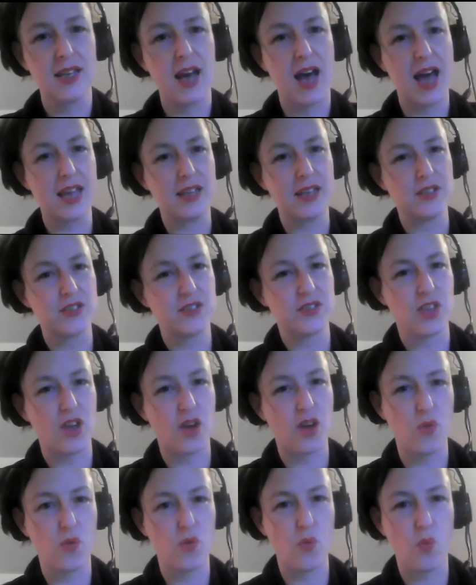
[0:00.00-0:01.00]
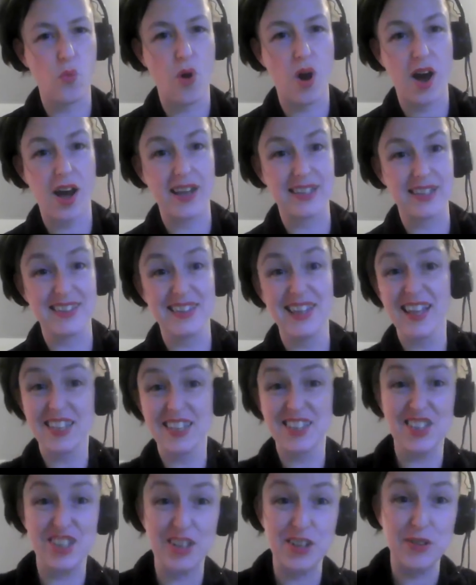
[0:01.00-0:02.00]
And so what I'd
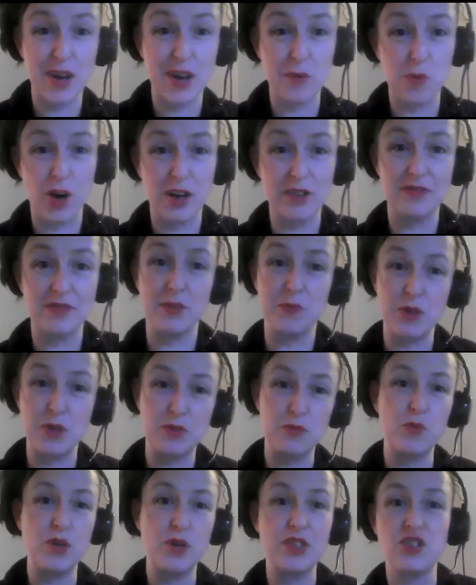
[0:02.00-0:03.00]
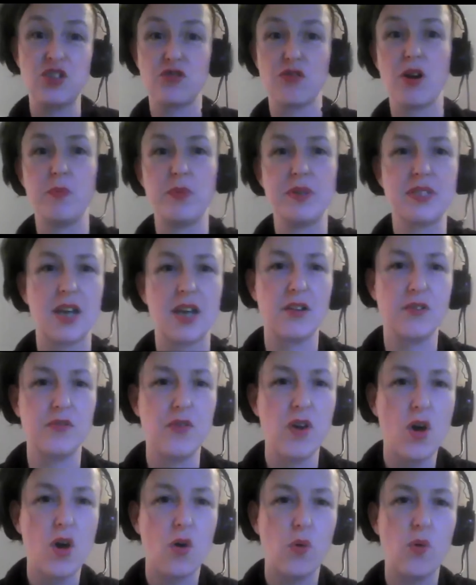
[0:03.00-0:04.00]
like to do, and what I've done with Shrub, is
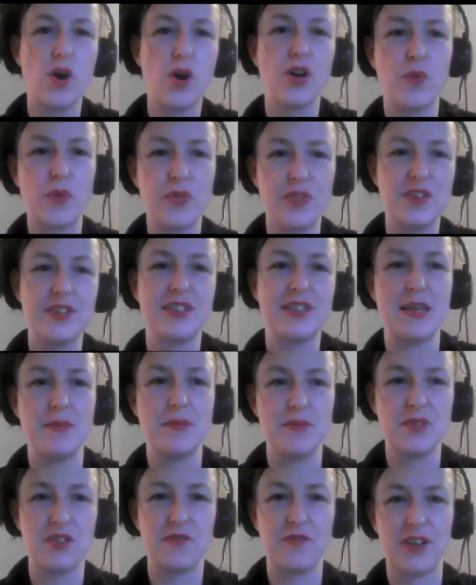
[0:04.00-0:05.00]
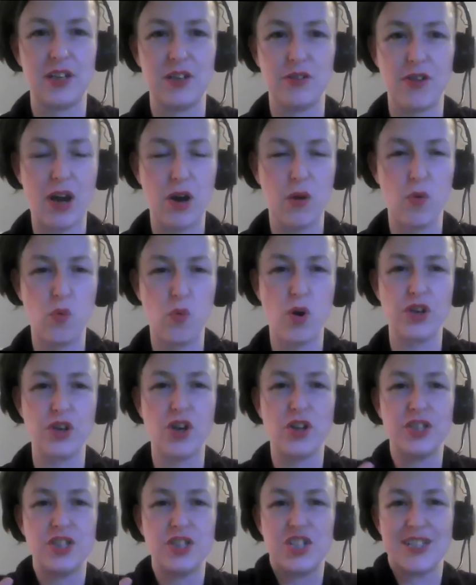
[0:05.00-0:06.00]
of work with the team to figure out what
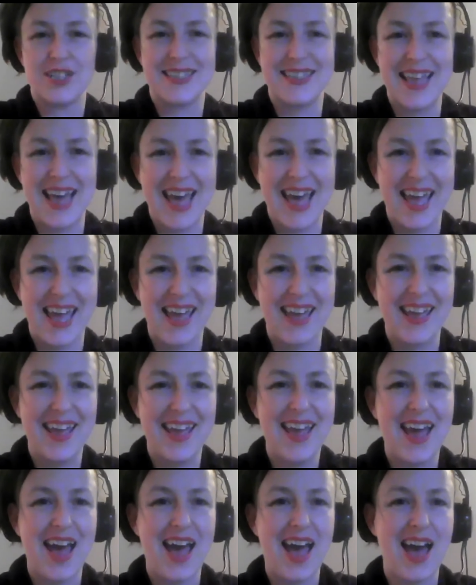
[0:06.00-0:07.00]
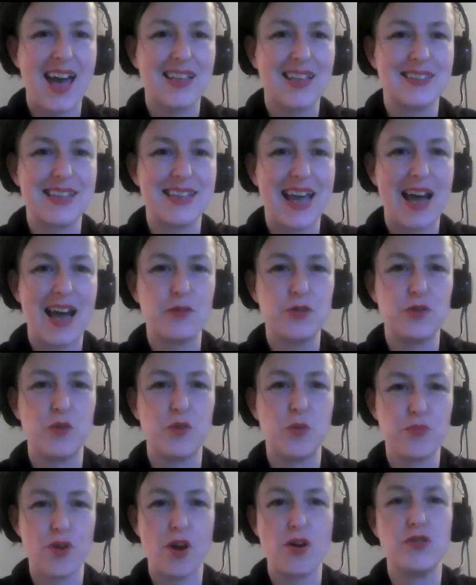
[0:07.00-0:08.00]
knowledge is there and how to
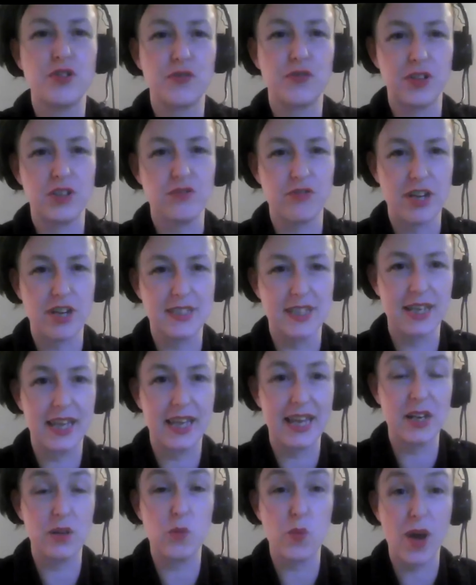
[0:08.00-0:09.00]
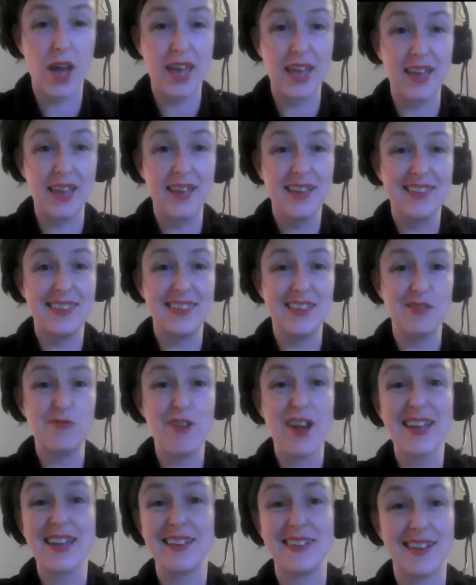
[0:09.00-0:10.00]
approach fundraising in a way that
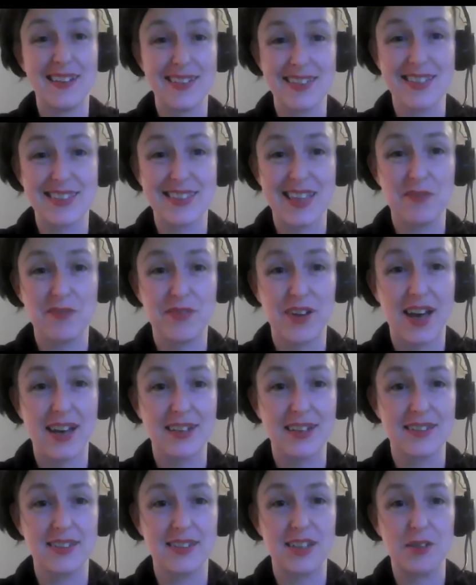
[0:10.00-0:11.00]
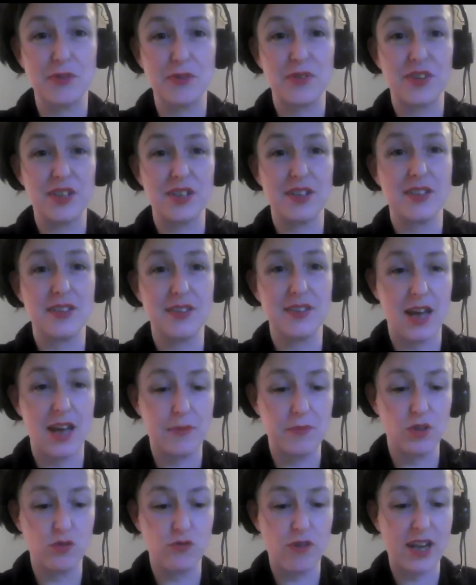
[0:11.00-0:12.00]
recognizes that fact, that
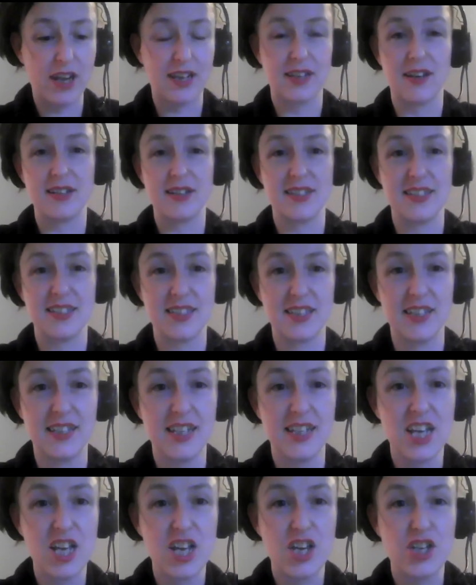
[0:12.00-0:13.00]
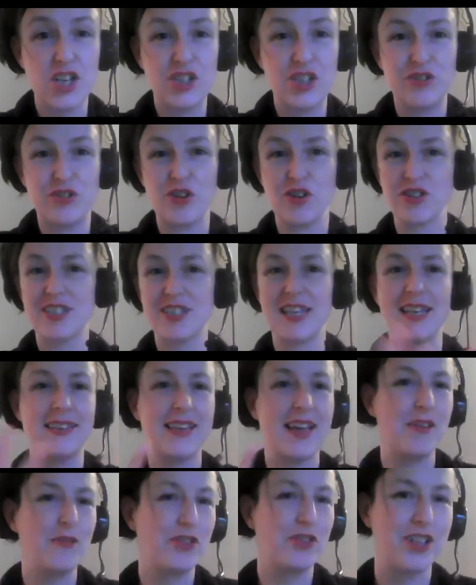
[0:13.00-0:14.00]
recognizes that you're not sitting
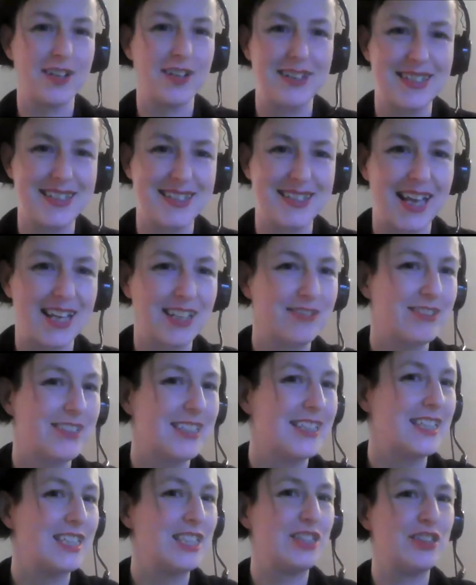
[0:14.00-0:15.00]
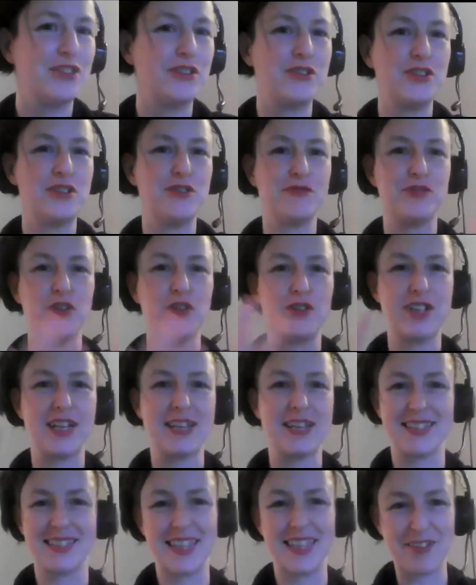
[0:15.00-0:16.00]
there on a nice salary, you've not
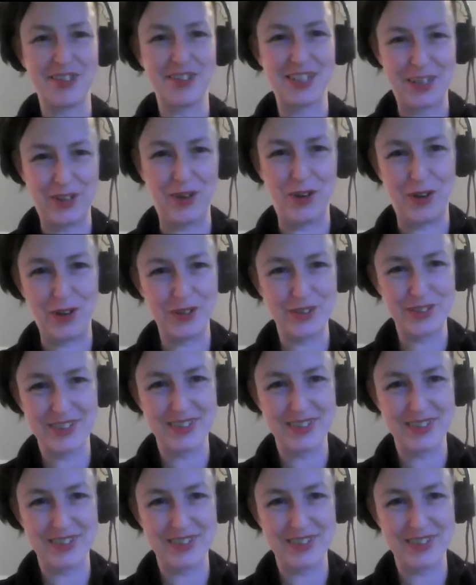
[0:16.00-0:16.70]
necessarily got